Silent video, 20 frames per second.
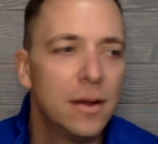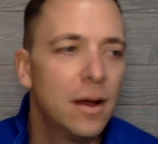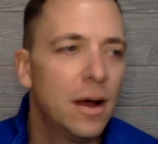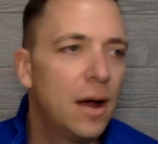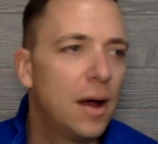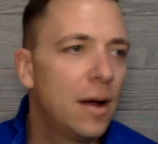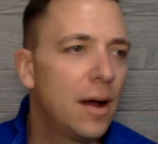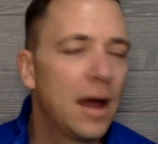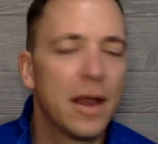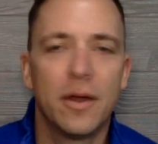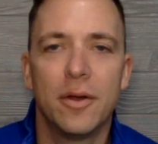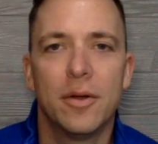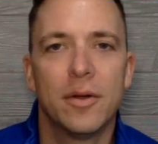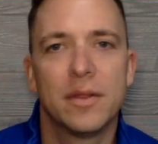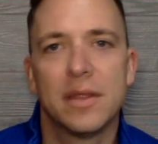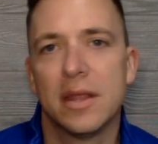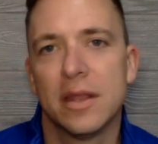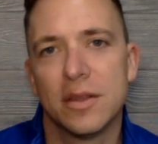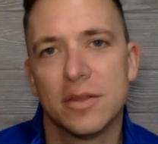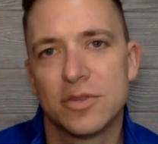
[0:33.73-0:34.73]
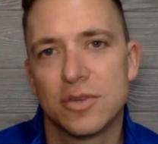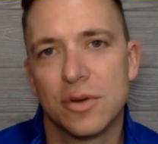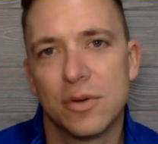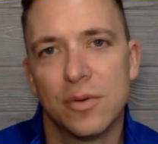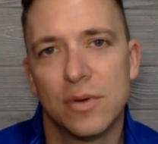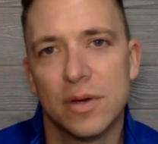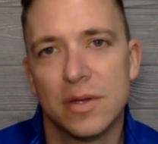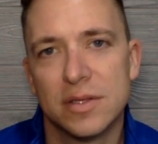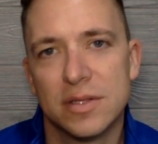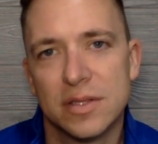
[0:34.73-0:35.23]
Uh, I don't know what that intro
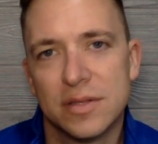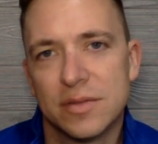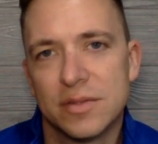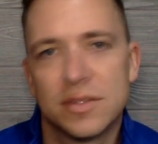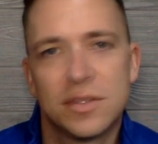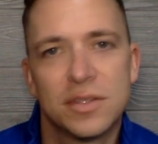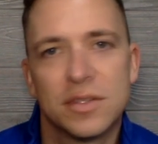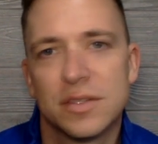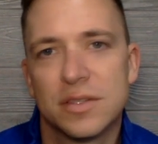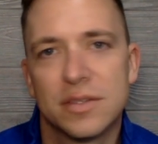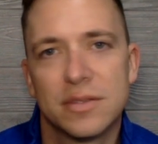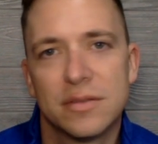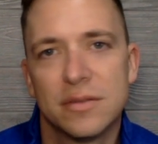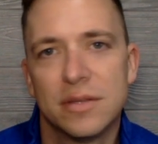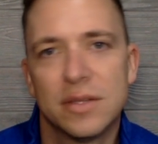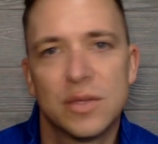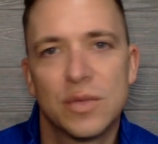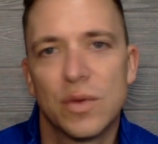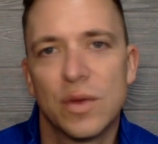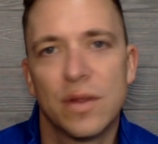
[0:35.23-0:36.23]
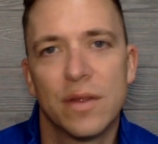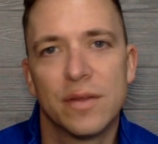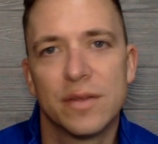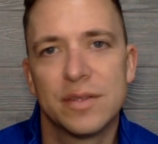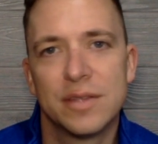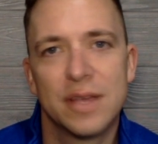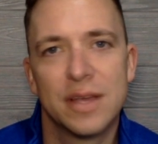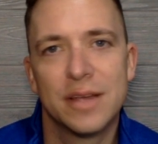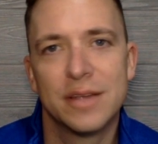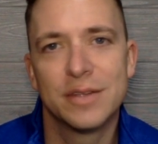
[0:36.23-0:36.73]
was. It's just, it's one of those
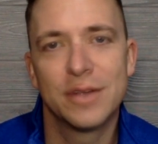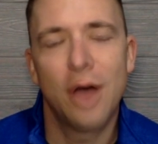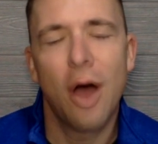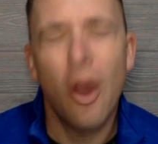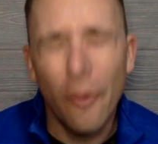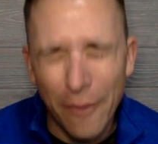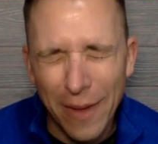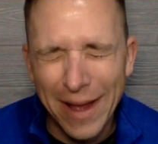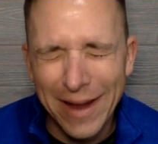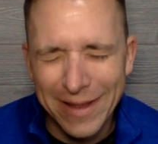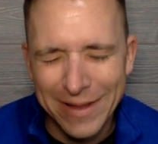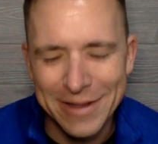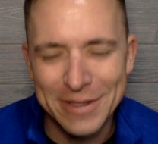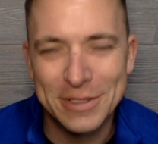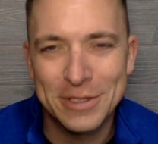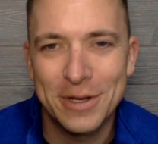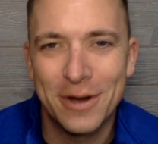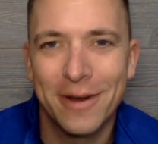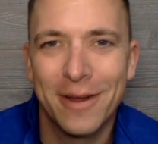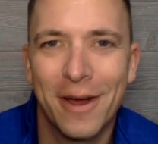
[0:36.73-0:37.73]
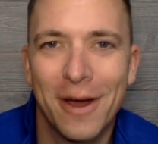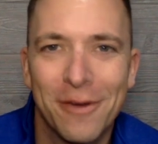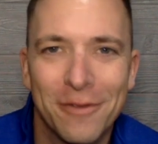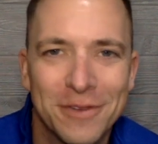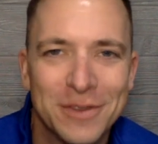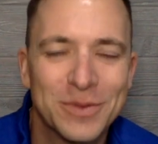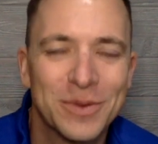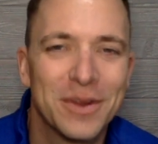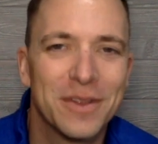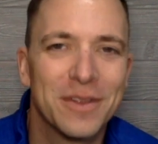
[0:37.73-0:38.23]
days. Already it's starting
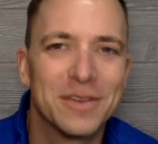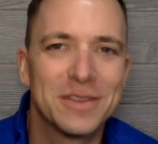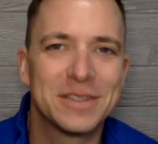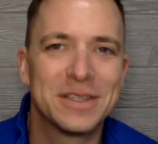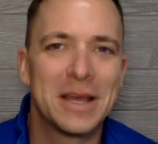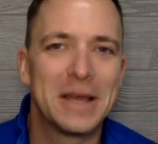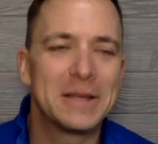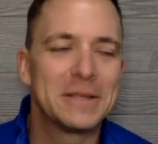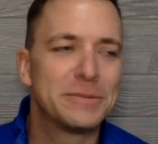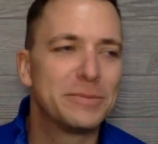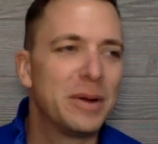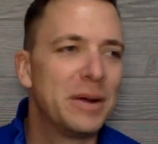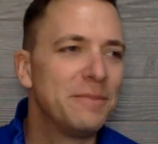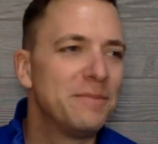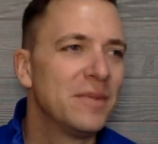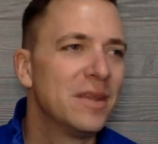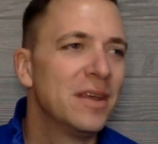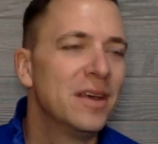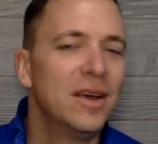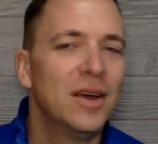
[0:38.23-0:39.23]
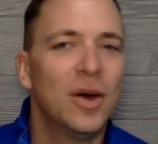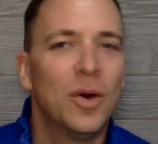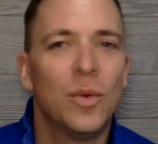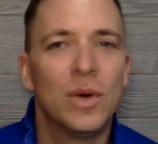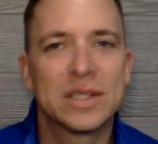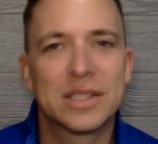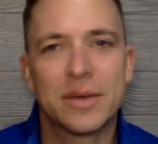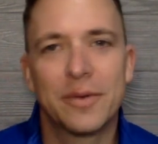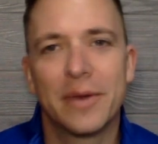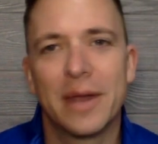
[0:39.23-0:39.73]
off as one of those days, but
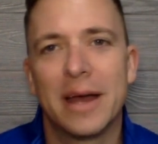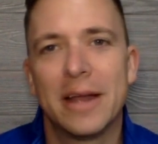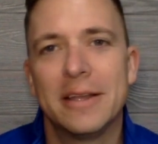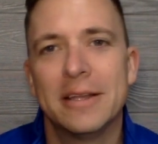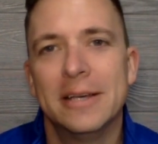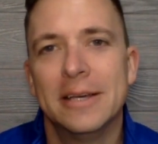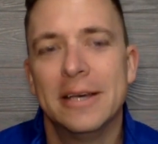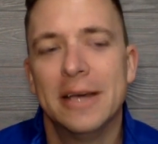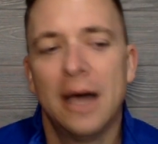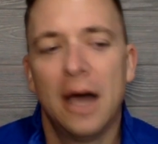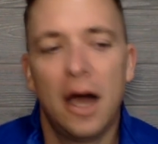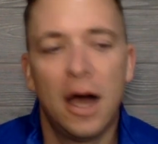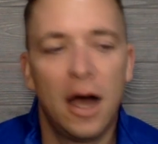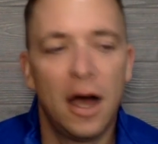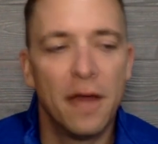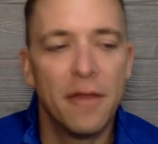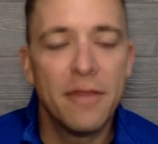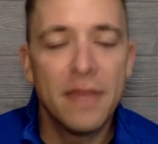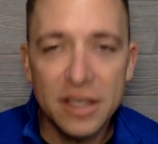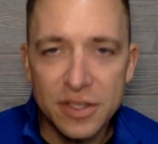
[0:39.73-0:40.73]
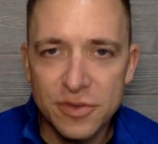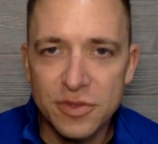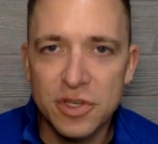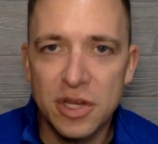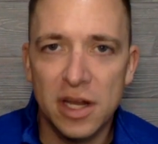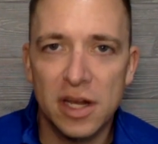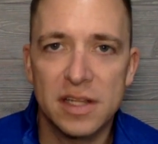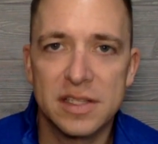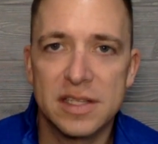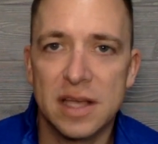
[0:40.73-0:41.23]
what's going on? Uh, thanks for
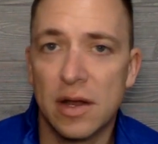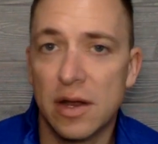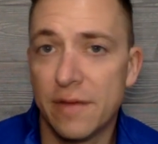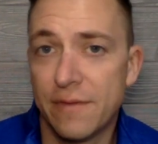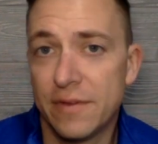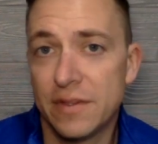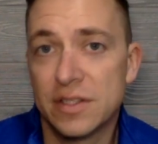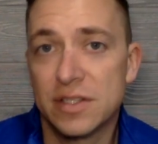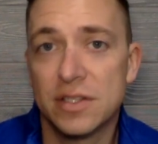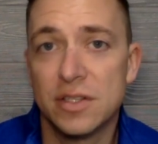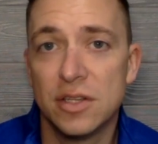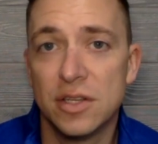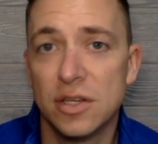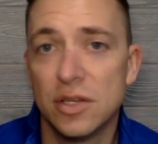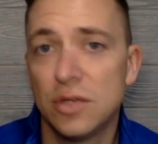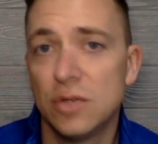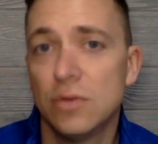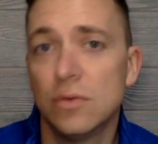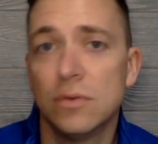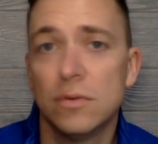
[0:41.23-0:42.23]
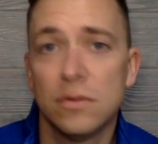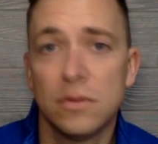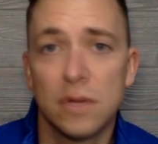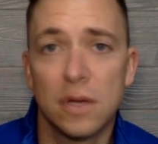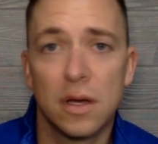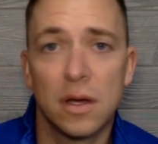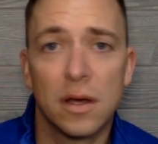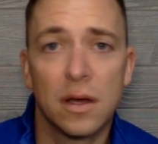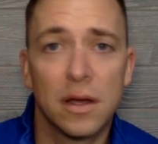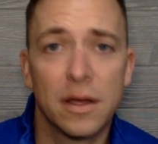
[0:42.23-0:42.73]
checking us out. If it's new,
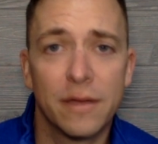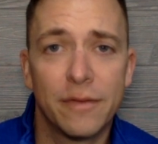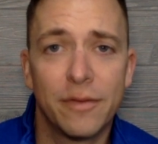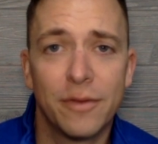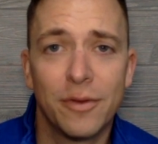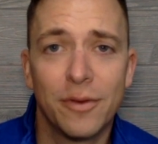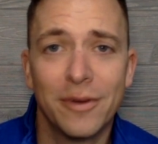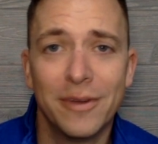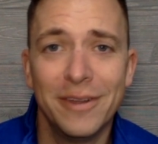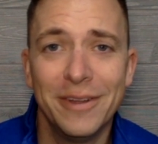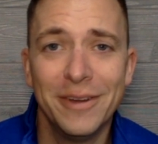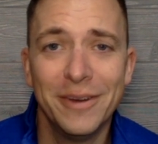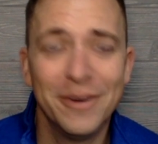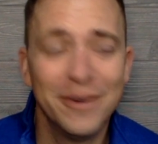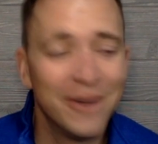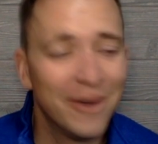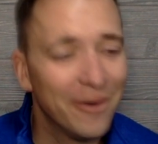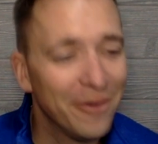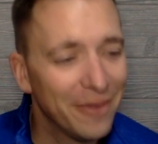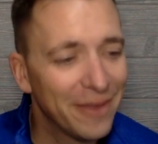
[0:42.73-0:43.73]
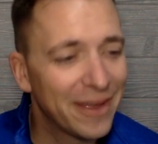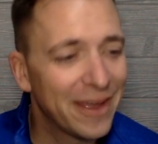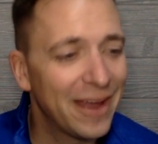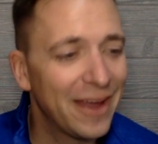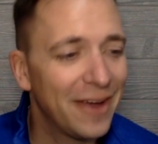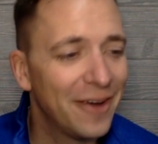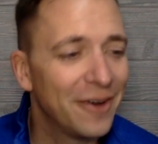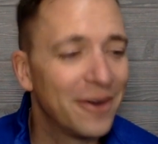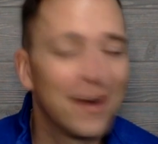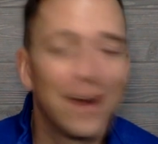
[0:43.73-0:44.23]
uh, if you're new, holy
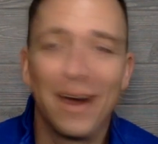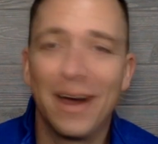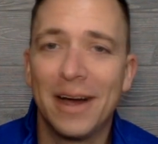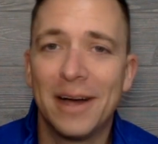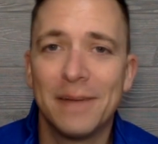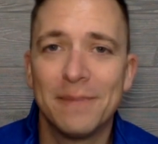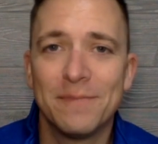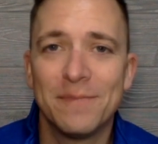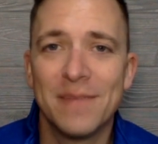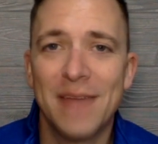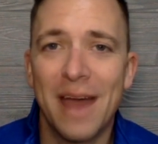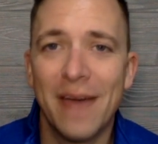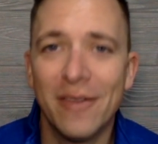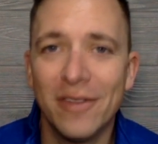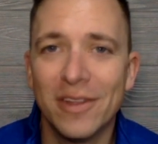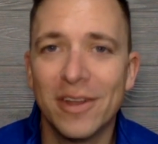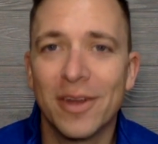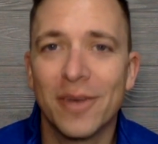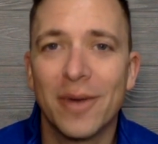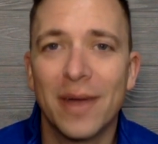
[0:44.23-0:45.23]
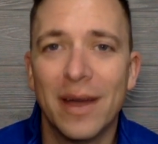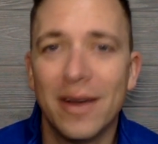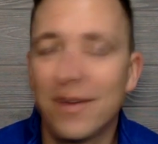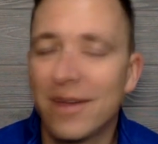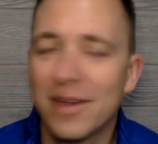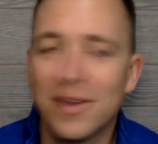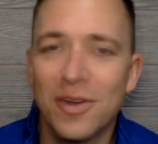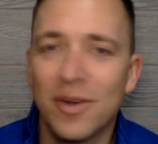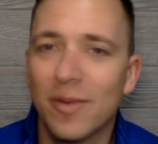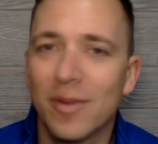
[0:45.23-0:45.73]
cow, uh, have a look
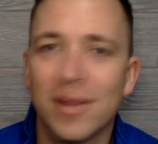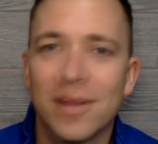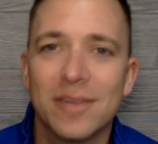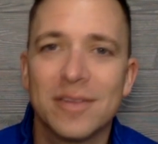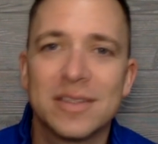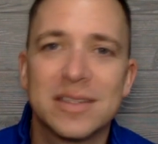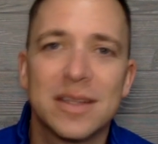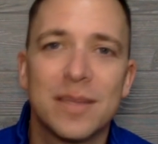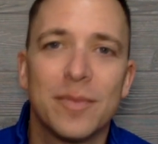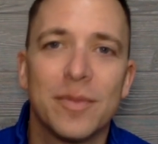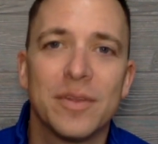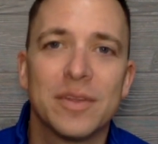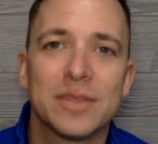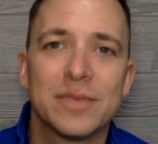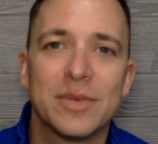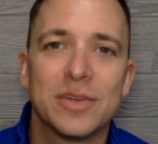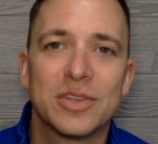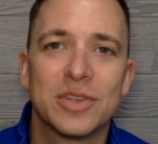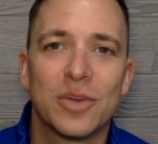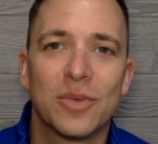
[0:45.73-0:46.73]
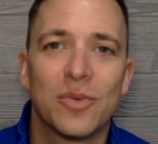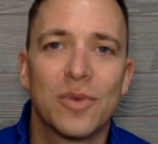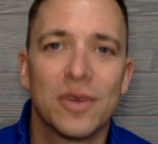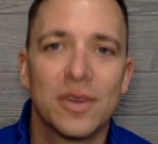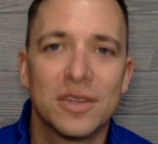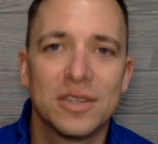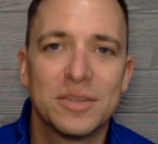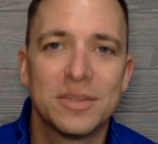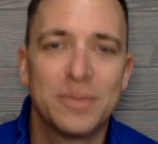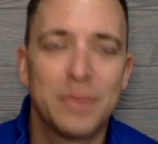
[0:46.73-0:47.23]
around. I normally don't stumble this much on
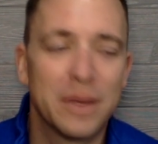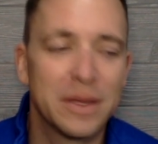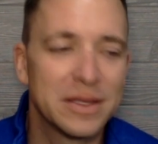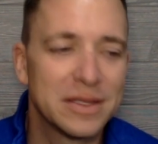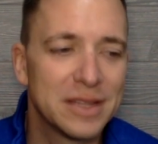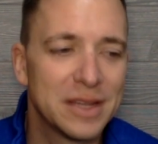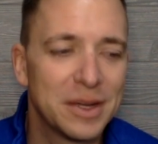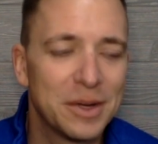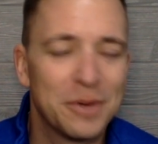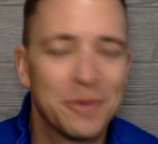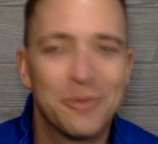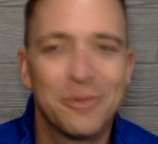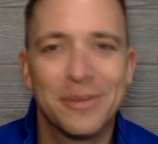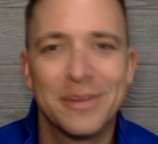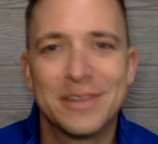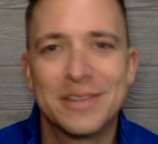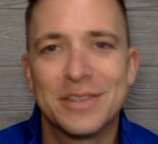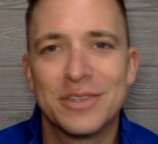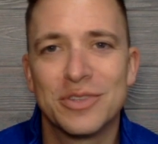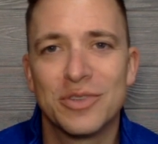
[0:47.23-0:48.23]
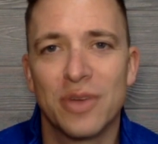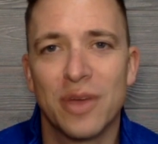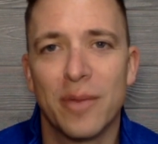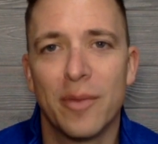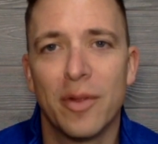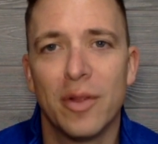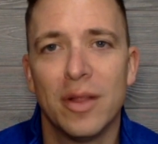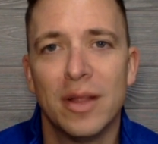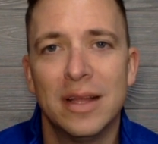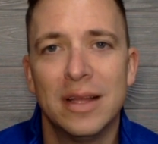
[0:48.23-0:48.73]
words, but uh, hopefully it's
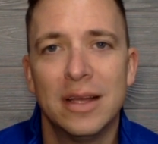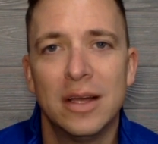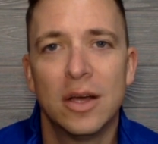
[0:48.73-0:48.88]
enjoyable.